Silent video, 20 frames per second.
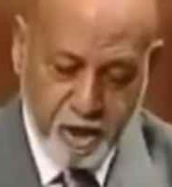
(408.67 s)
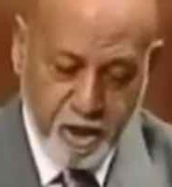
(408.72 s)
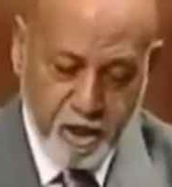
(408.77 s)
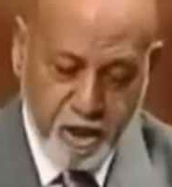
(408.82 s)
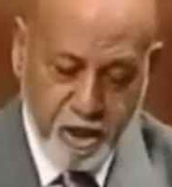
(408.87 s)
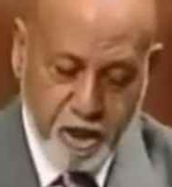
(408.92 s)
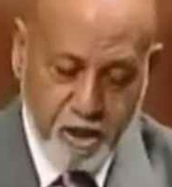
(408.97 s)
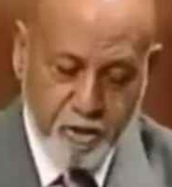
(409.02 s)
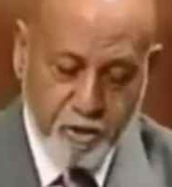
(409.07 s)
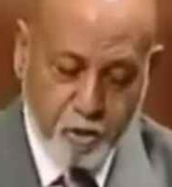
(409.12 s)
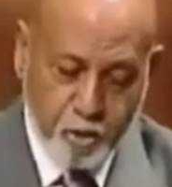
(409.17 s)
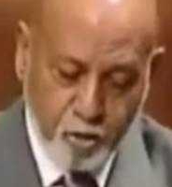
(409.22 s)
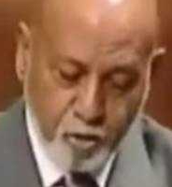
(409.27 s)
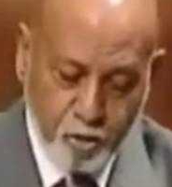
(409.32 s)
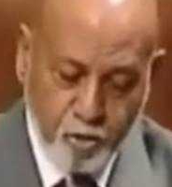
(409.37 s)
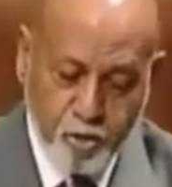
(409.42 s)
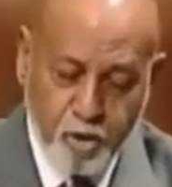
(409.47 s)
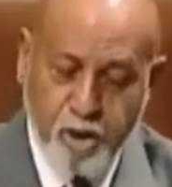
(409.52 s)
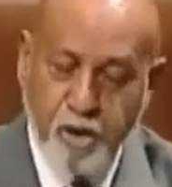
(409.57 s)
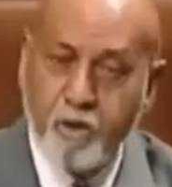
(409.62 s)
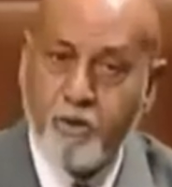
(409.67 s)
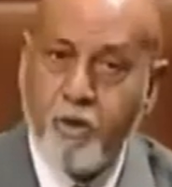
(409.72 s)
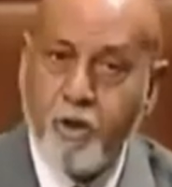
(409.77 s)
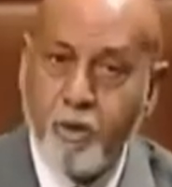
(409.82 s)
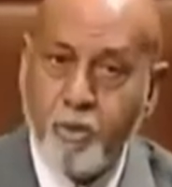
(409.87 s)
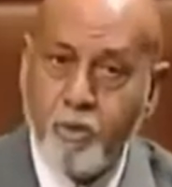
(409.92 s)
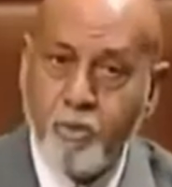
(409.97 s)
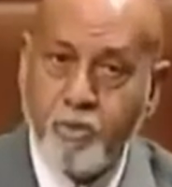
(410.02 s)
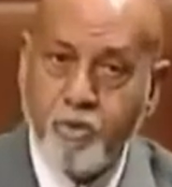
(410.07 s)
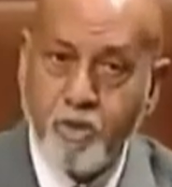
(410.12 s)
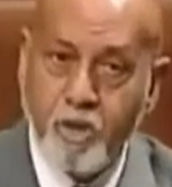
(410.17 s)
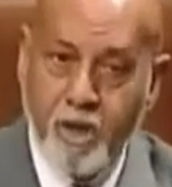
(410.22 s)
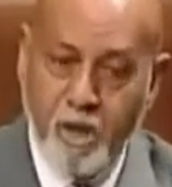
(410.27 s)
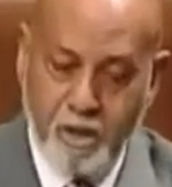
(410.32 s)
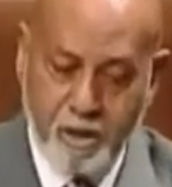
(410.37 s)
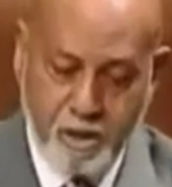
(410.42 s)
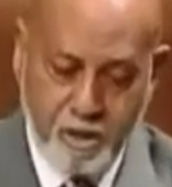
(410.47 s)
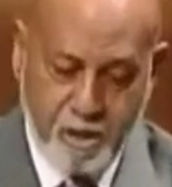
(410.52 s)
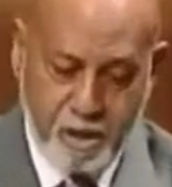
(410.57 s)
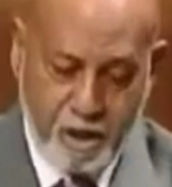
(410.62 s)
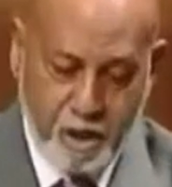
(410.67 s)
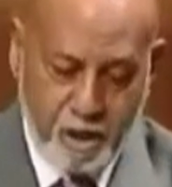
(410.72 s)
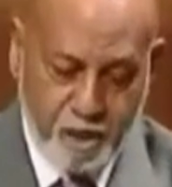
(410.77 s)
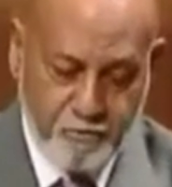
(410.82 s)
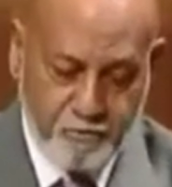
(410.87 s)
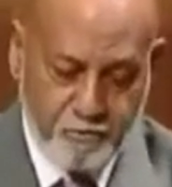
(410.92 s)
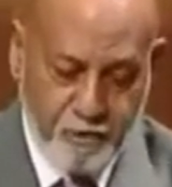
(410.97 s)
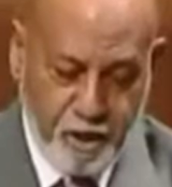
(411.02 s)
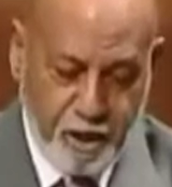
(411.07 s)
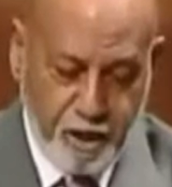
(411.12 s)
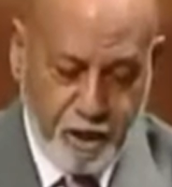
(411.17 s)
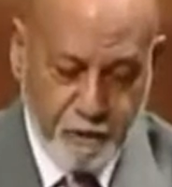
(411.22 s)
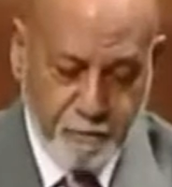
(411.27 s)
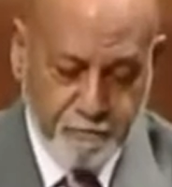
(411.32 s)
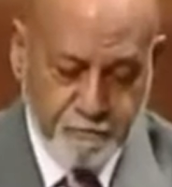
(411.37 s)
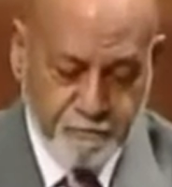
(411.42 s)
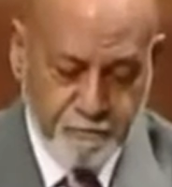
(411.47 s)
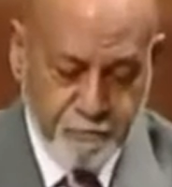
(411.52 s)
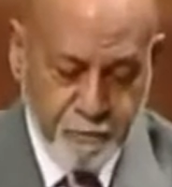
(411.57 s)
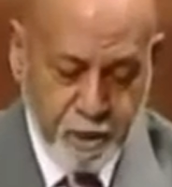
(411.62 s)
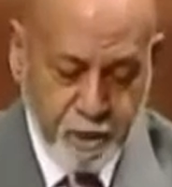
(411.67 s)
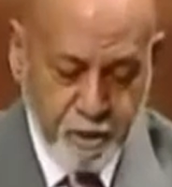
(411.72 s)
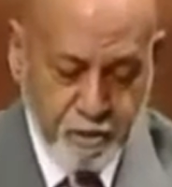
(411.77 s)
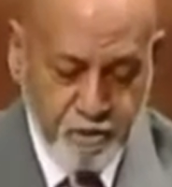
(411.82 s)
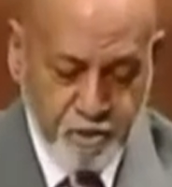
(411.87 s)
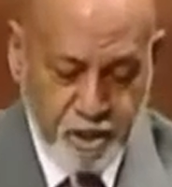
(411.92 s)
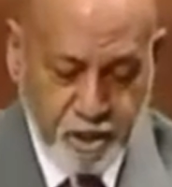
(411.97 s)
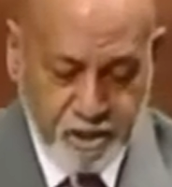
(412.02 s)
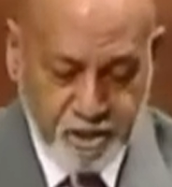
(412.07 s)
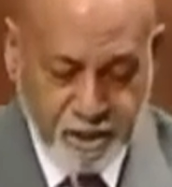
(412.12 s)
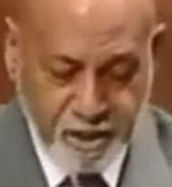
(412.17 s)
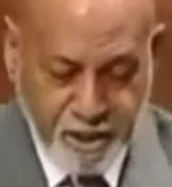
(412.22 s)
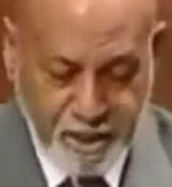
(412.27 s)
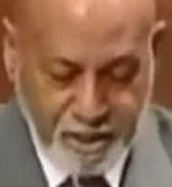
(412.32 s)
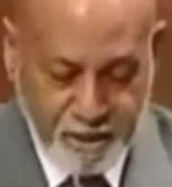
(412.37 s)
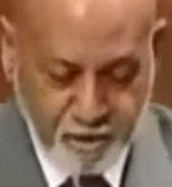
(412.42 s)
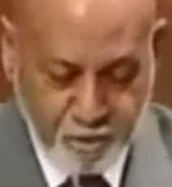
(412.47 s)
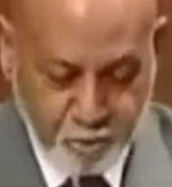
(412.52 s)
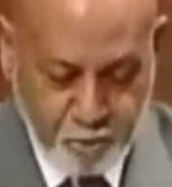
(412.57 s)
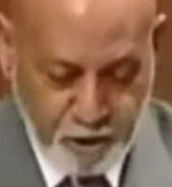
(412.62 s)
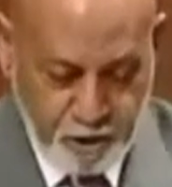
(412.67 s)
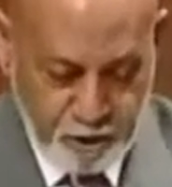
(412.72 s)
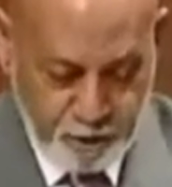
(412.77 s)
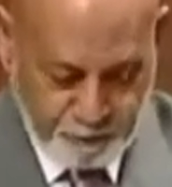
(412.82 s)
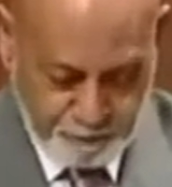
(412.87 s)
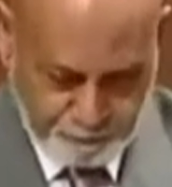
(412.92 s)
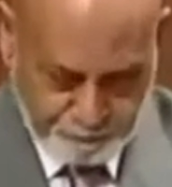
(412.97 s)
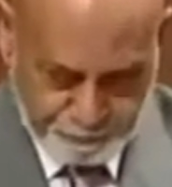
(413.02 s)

including those under Dodd-Frank. Just last week,